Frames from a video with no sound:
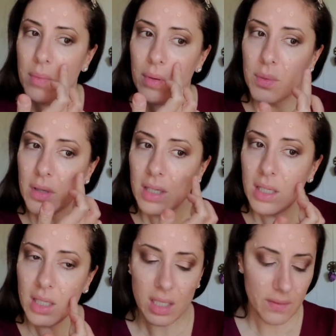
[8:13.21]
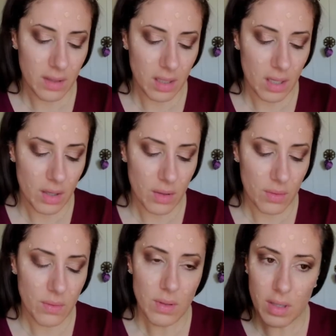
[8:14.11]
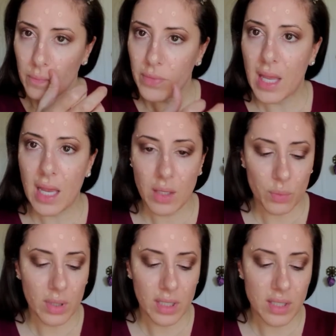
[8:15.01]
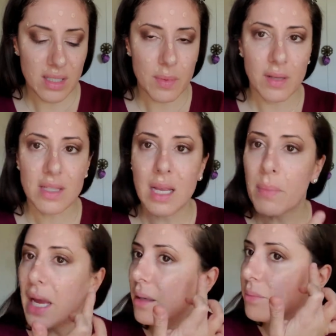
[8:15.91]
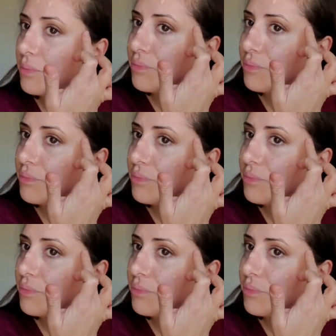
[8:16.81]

but we're gonna give it a go. Yeah, it really just smells like paint.